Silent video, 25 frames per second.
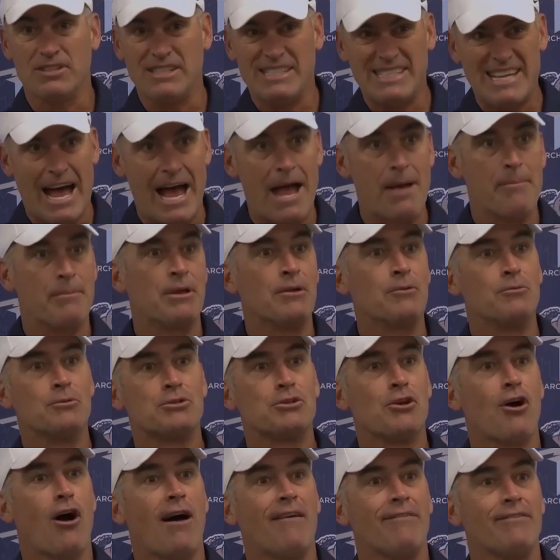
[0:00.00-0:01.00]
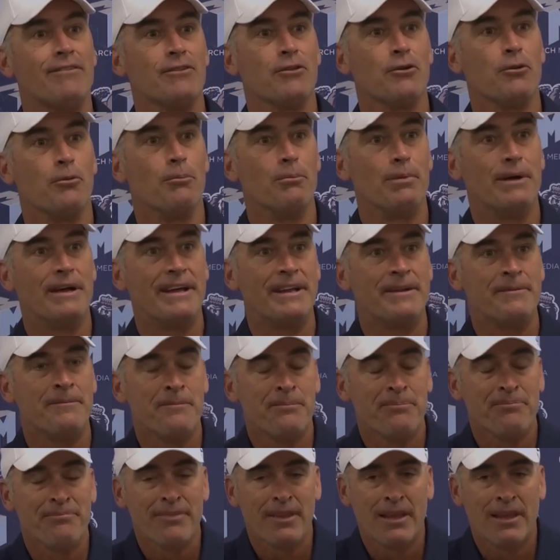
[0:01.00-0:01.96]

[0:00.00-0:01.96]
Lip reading: The timing was off a little bit.